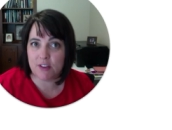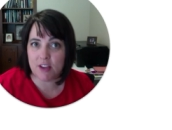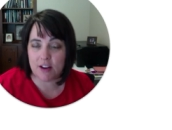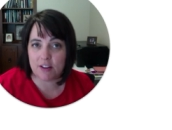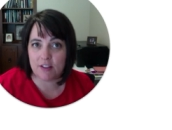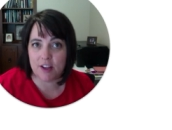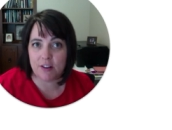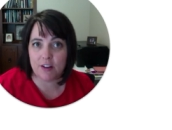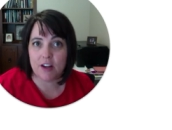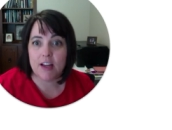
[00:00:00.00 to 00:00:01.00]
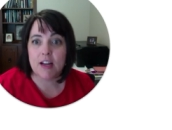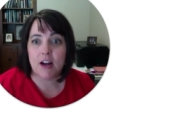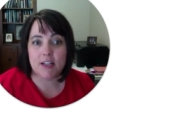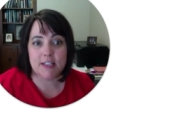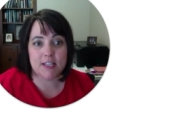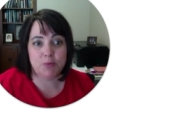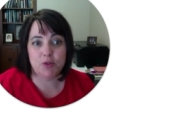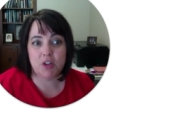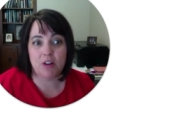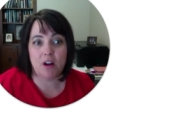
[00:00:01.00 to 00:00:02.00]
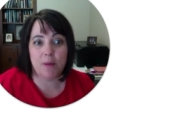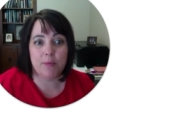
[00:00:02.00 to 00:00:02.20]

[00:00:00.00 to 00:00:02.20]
calculator on Desmos.com.